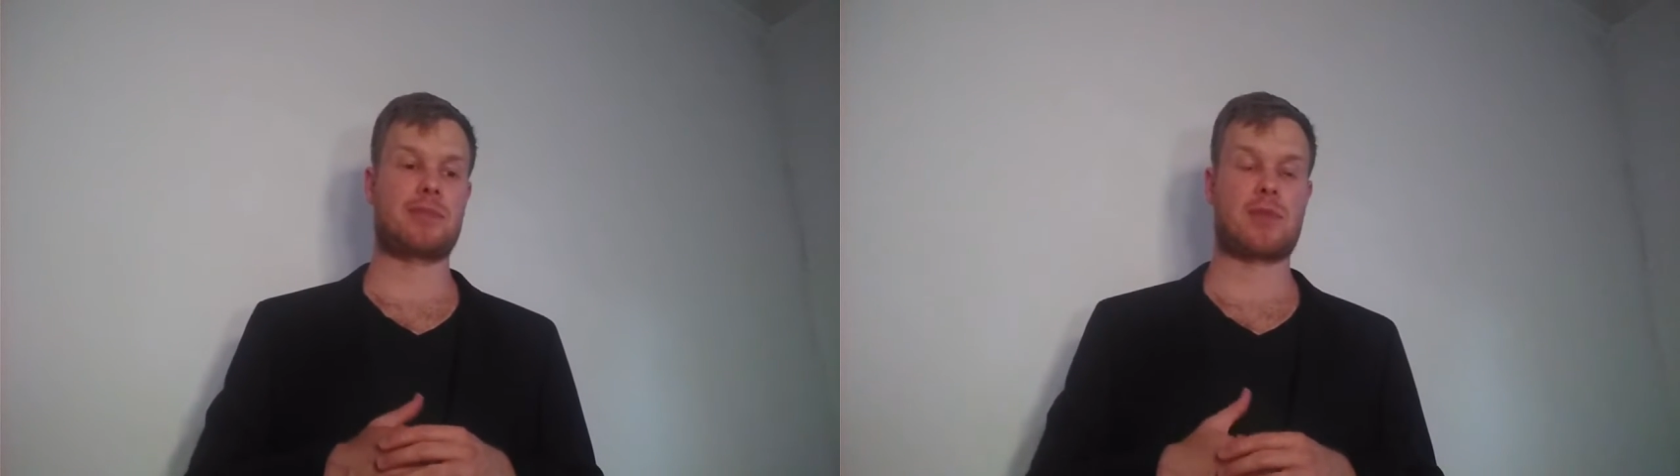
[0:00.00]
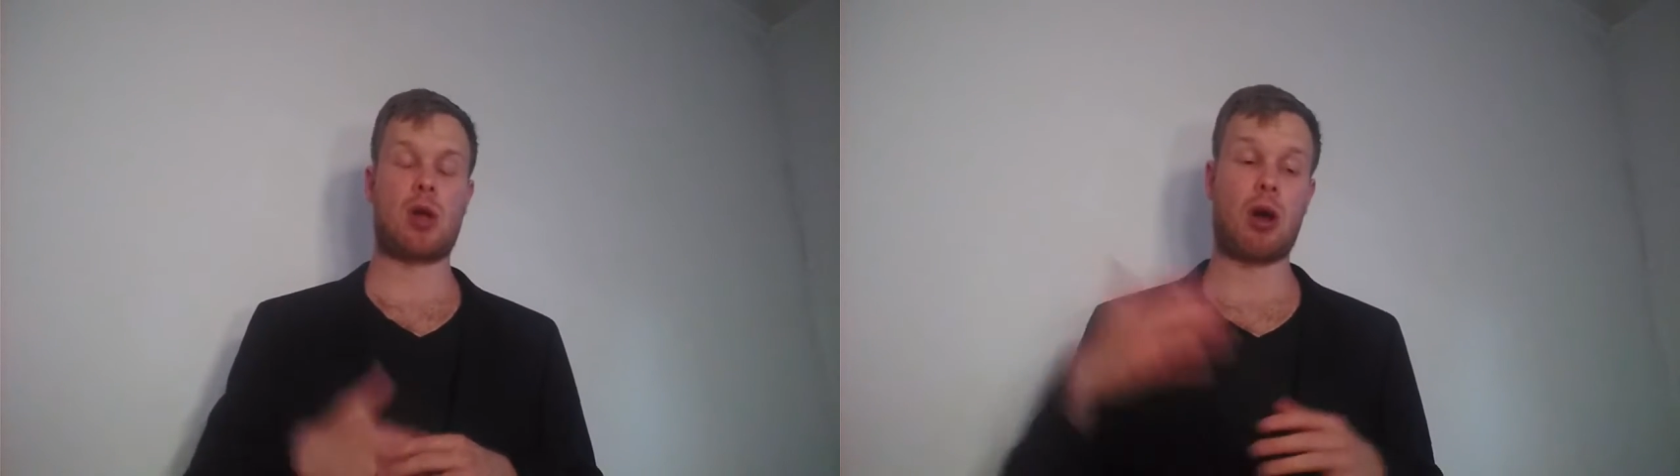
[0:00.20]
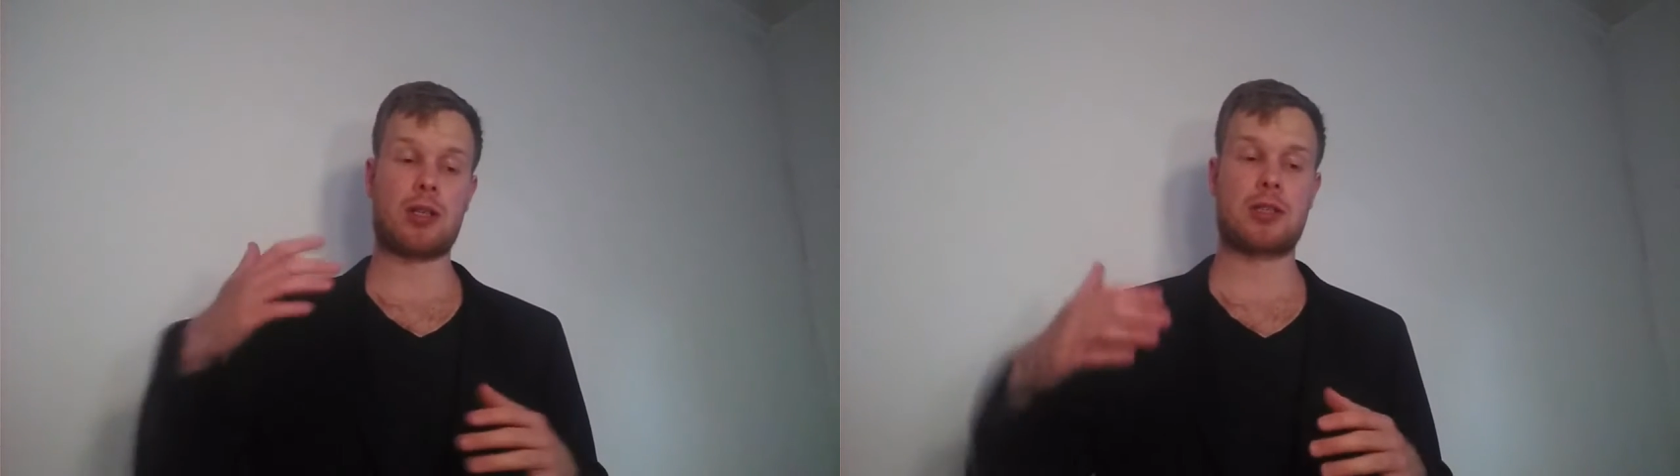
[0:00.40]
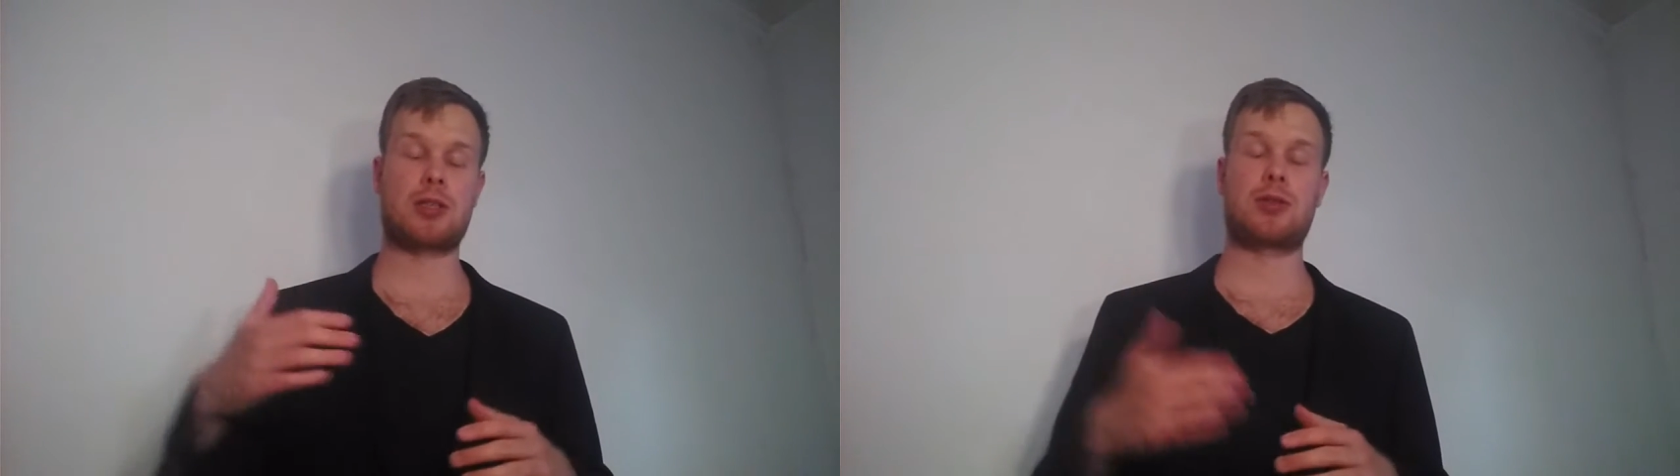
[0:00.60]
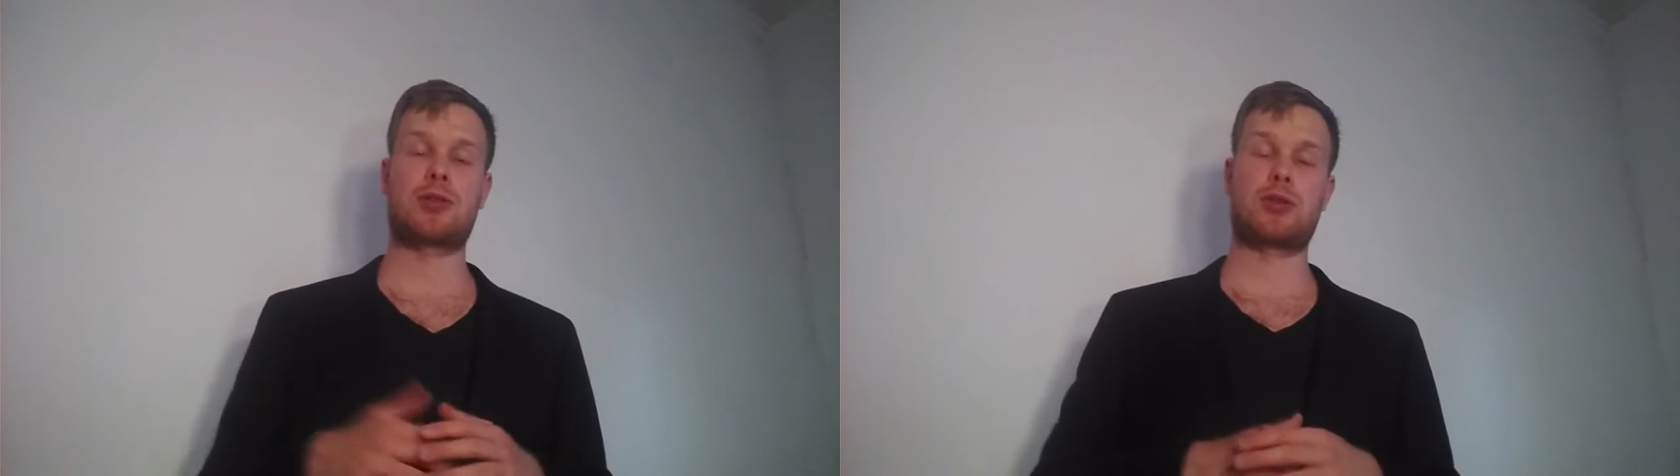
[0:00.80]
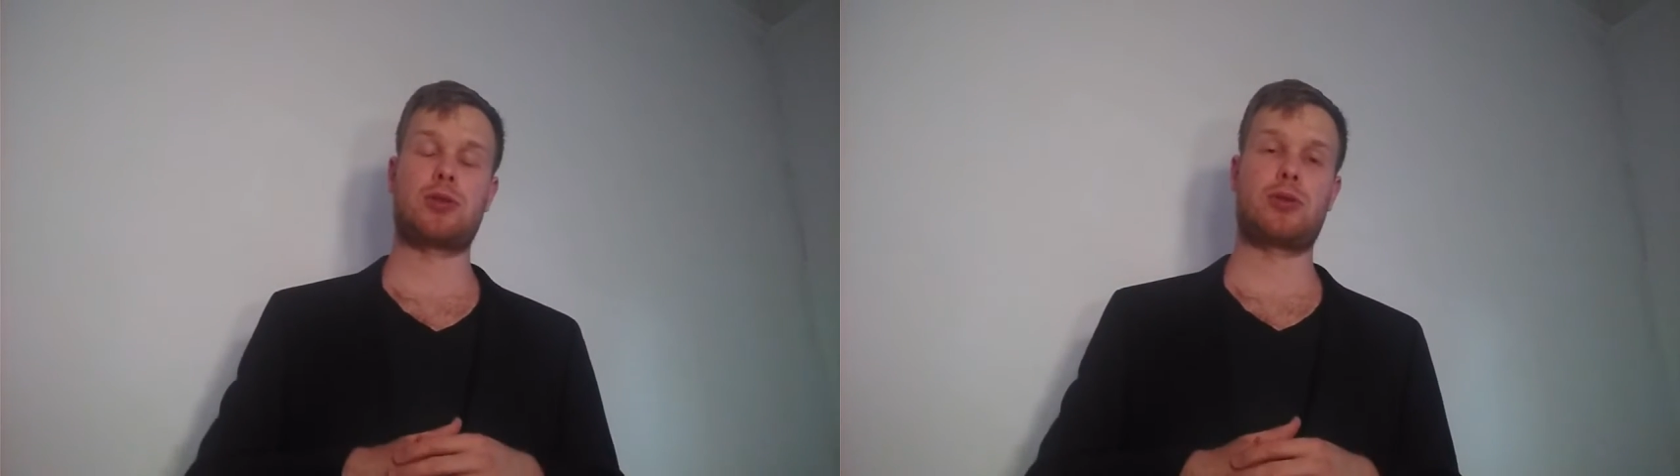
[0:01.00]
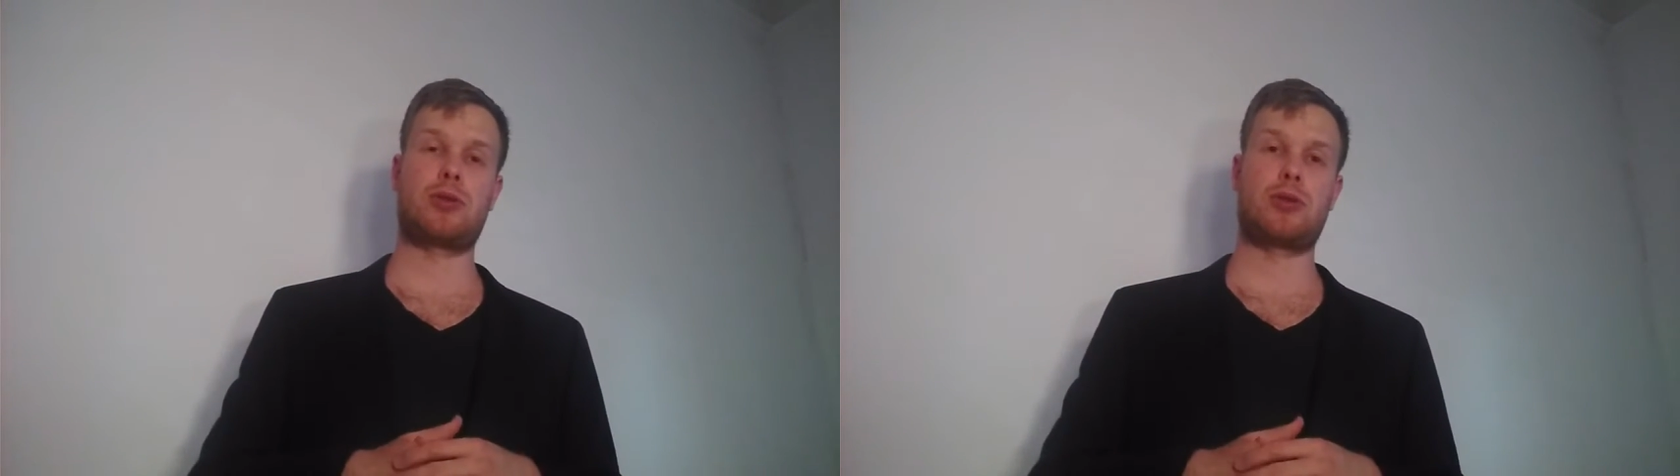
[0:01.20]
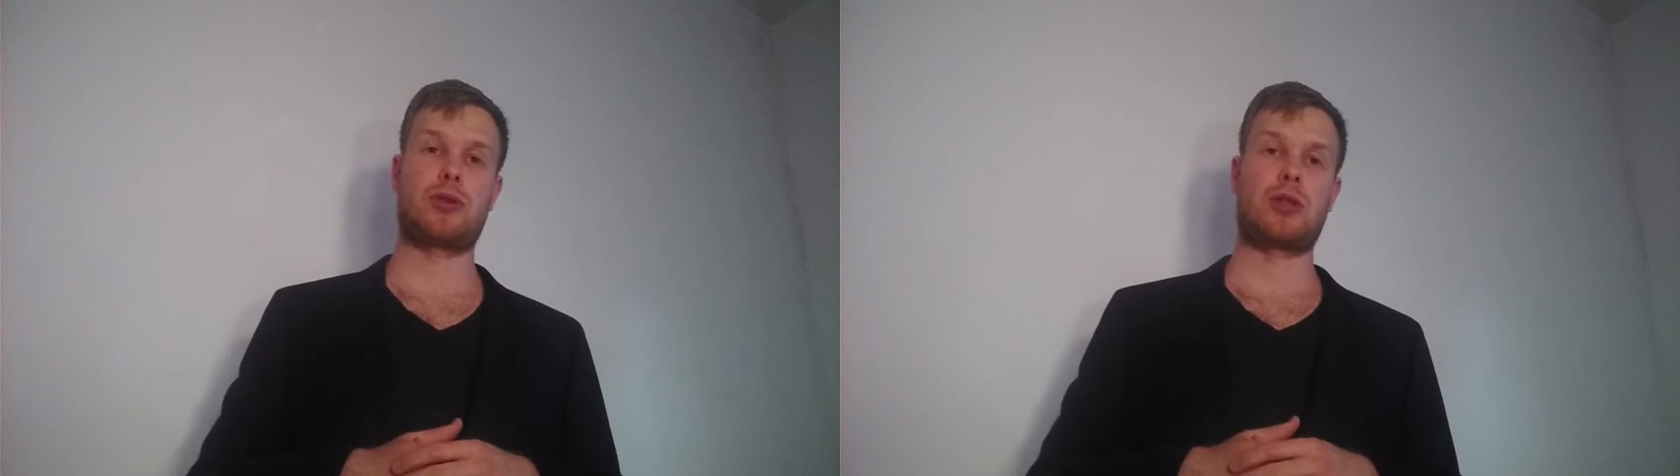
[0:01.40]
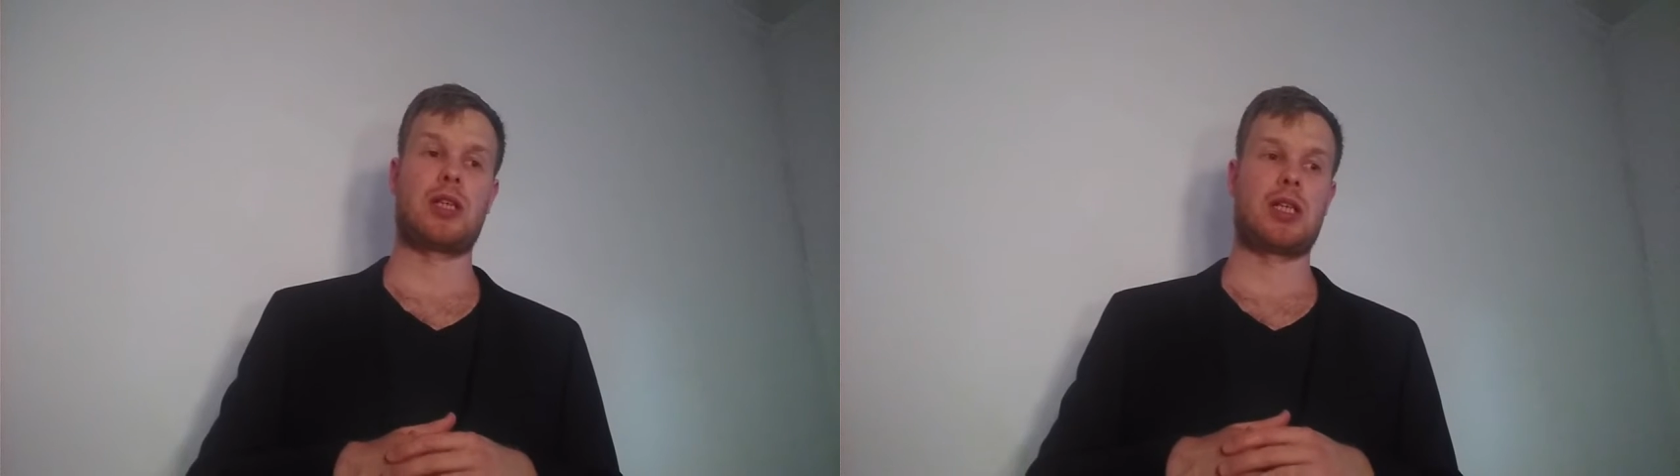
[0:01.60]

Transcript: talked to